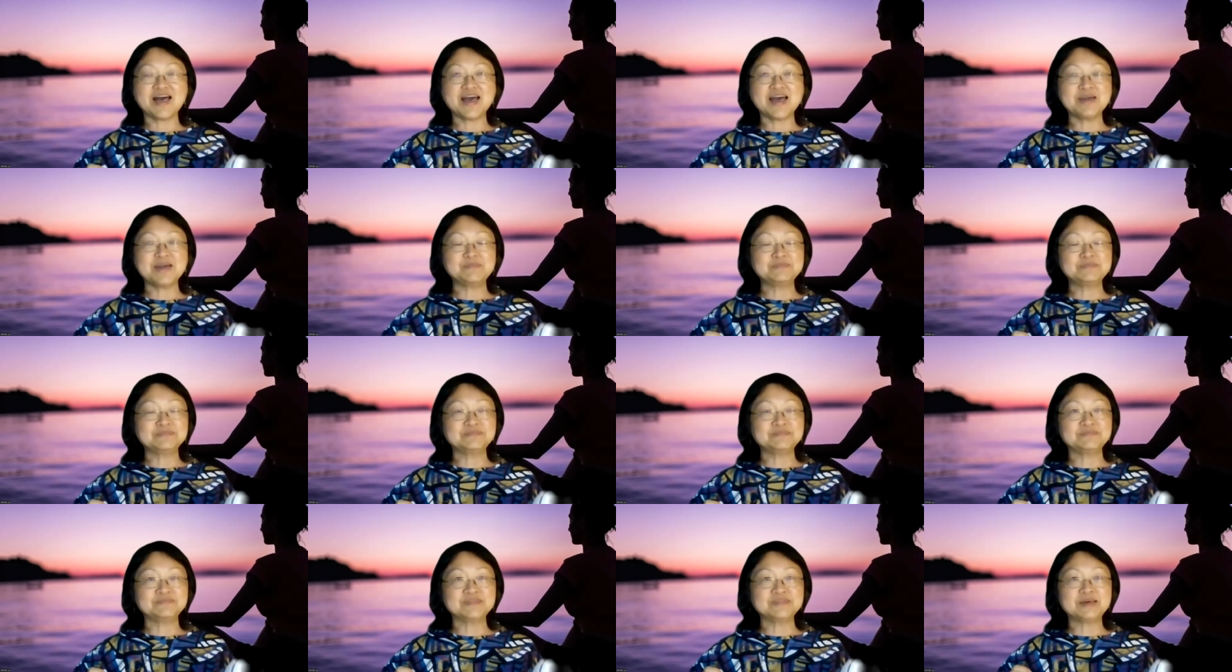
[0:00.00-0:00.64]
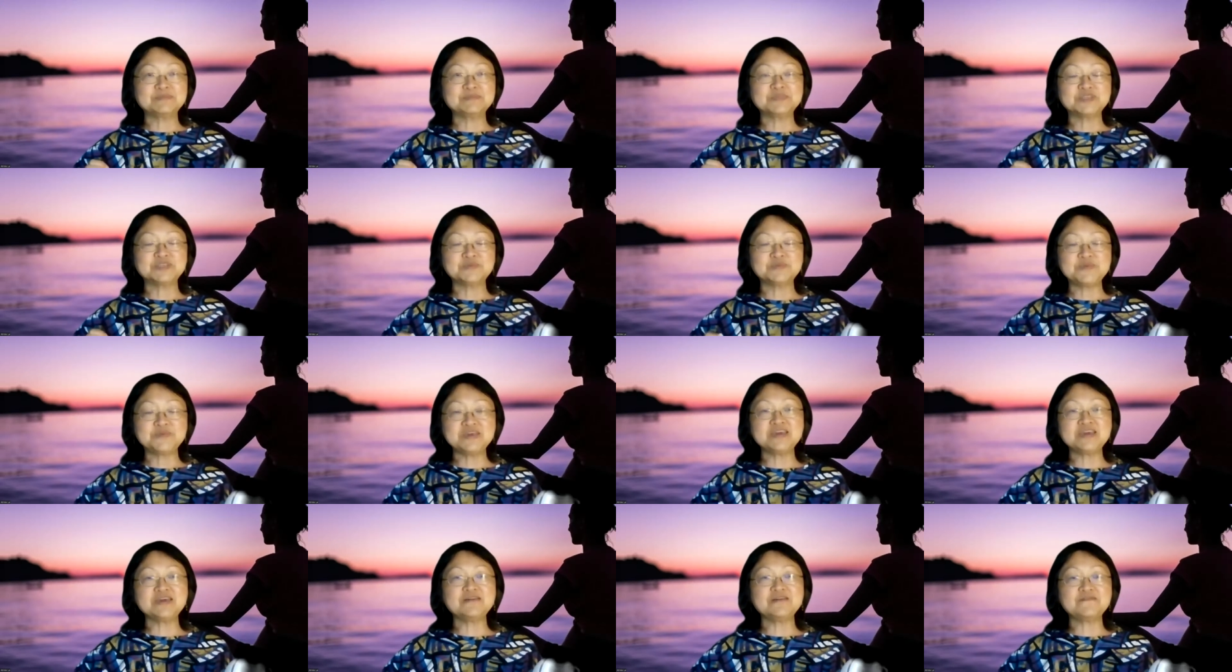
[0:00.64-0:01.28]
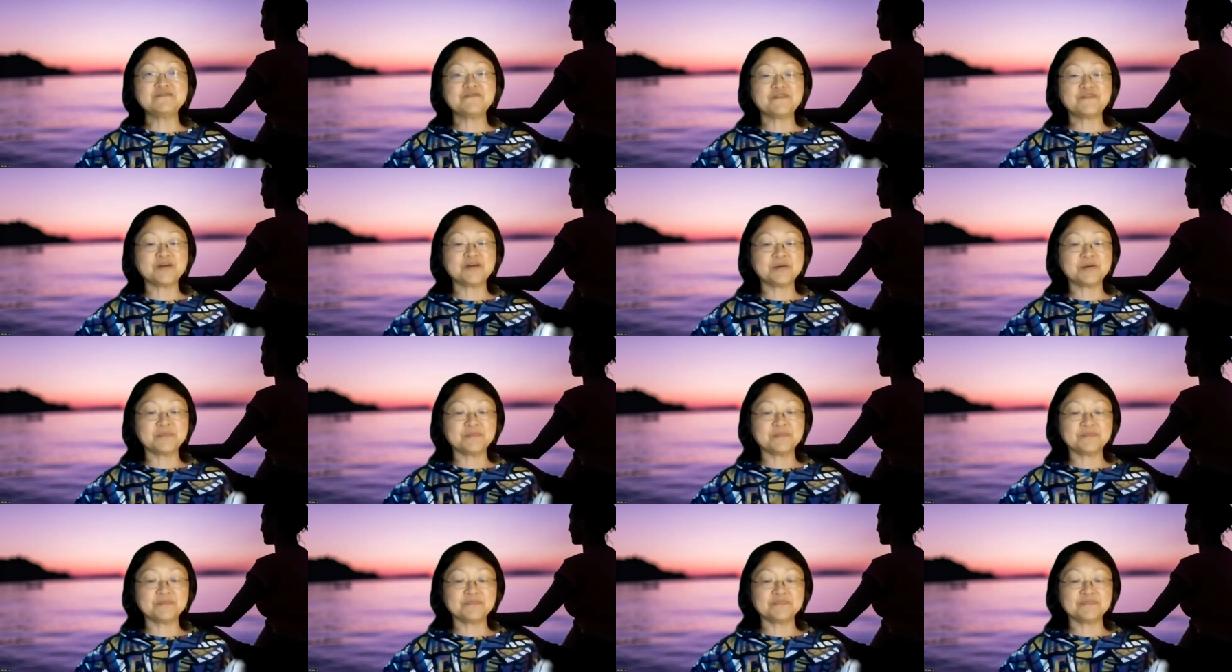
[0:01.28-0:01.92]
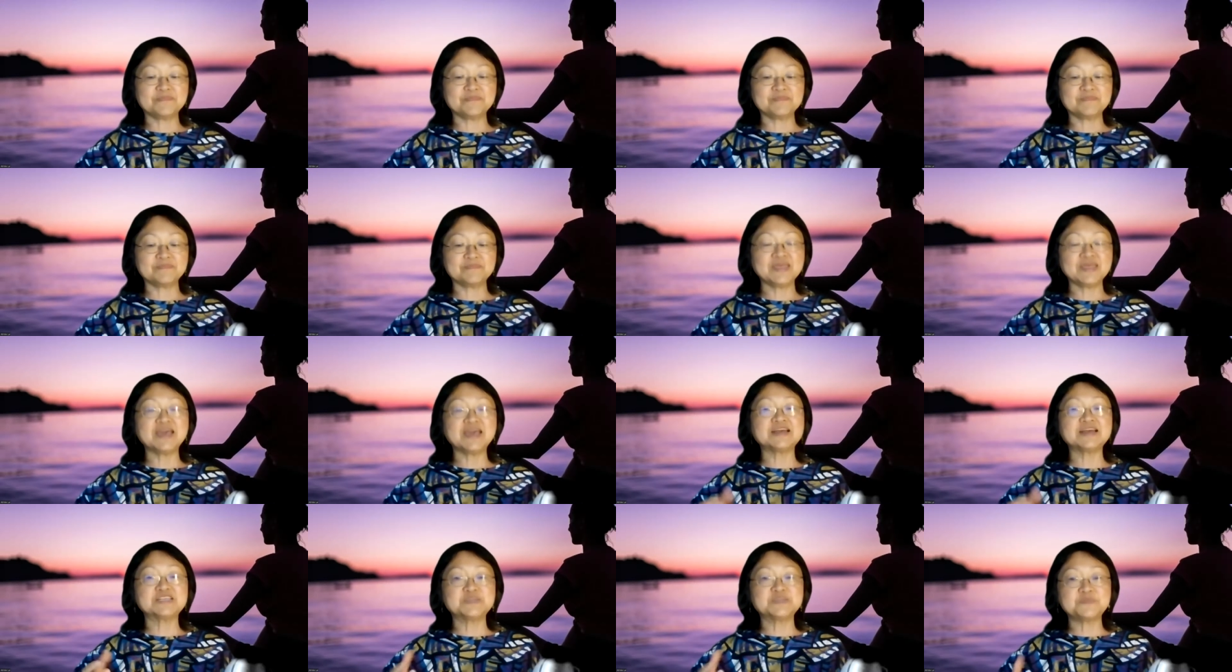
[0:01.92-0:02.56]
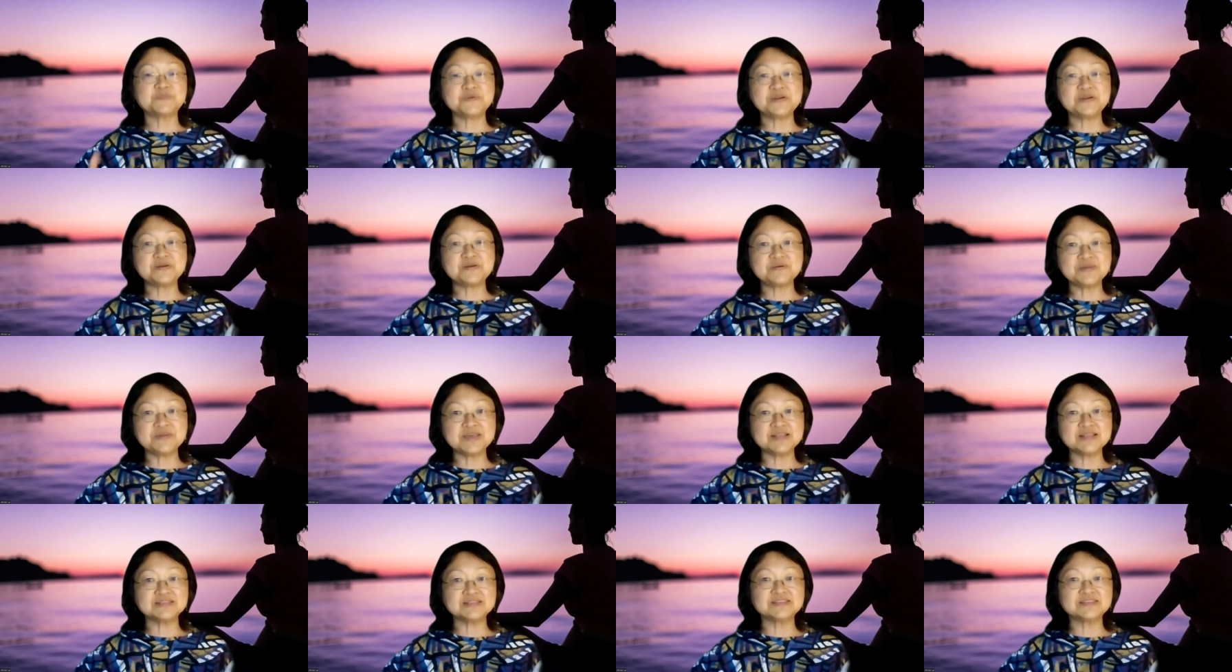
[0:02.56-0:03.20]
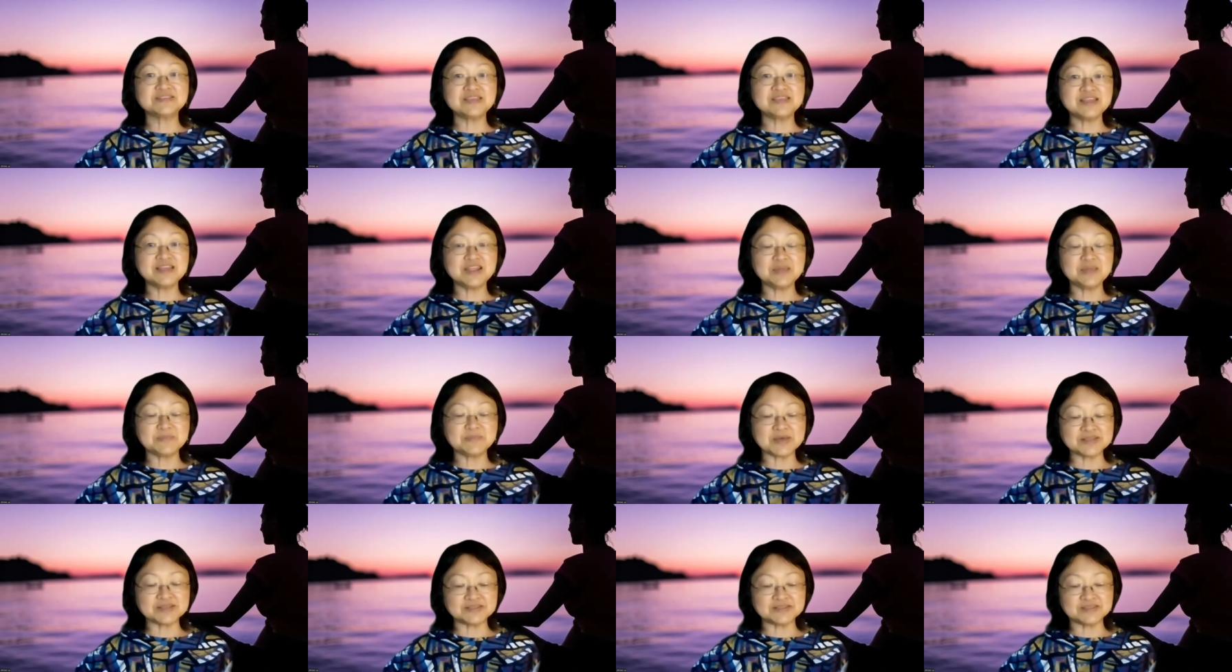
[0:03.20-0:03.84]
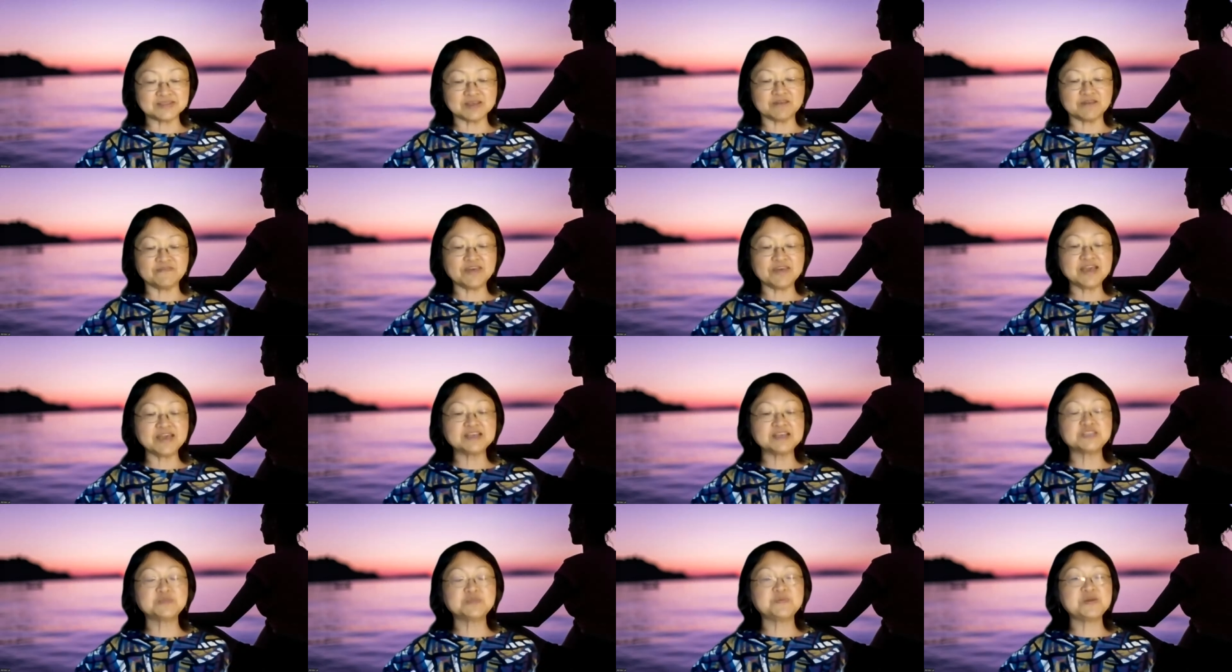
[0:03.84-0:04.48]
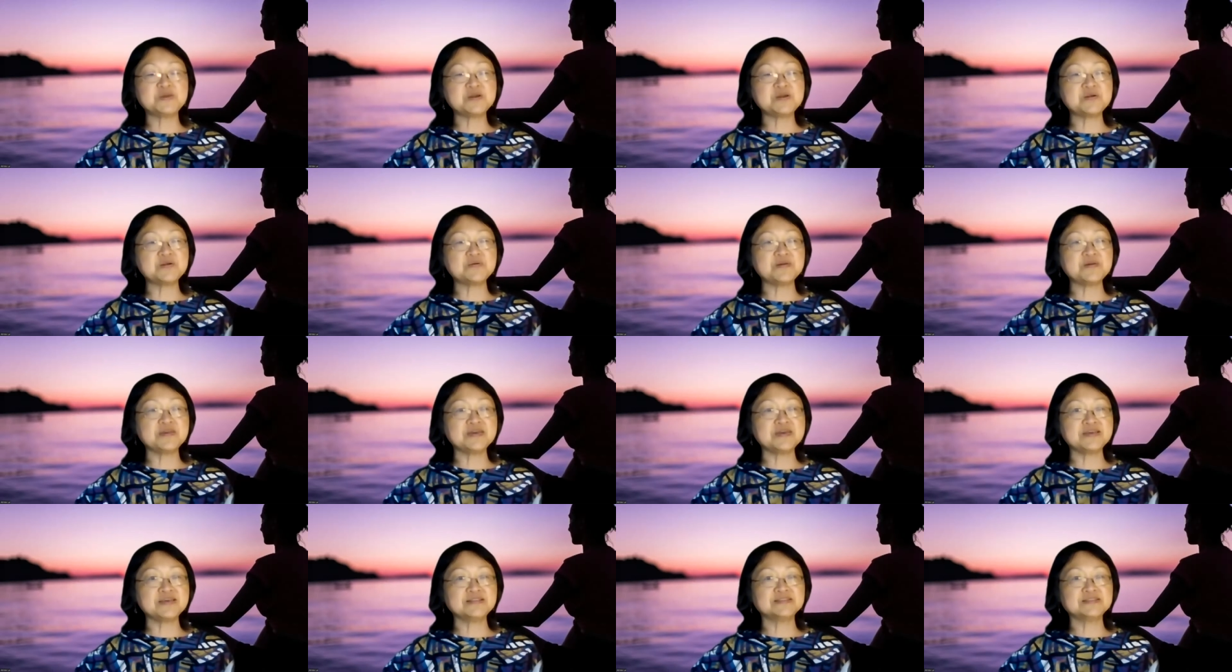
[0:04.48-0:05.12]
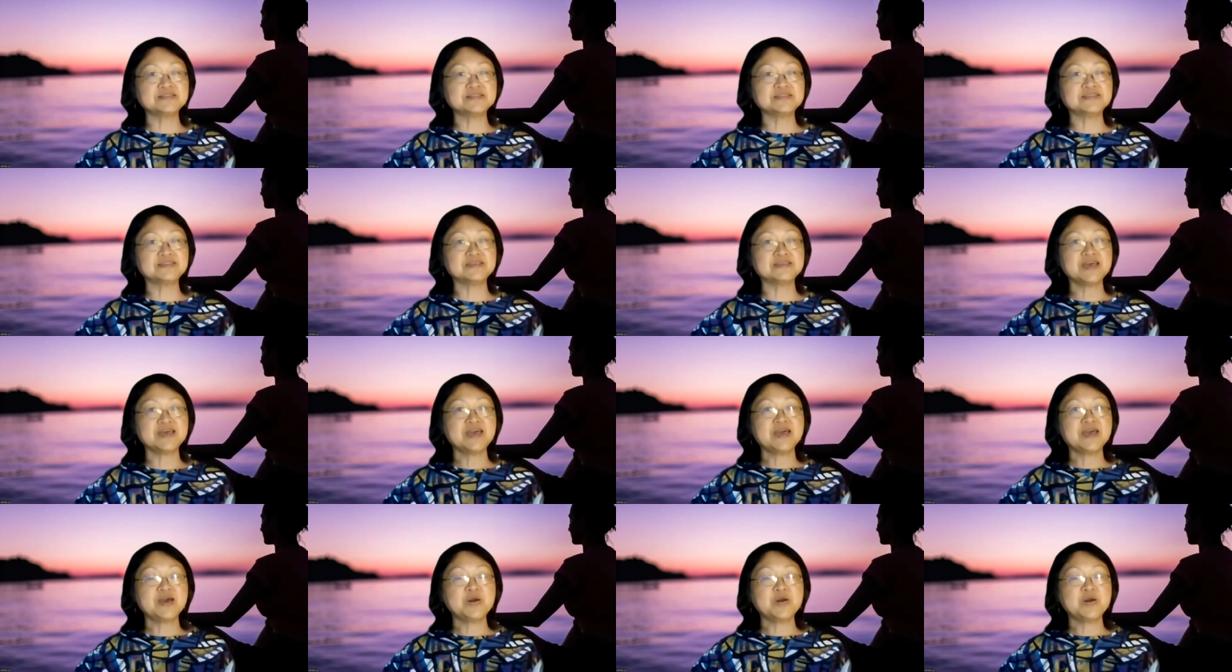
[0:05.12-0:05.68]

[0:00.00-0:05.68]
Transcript: I'm speaking from experience healing myself, experience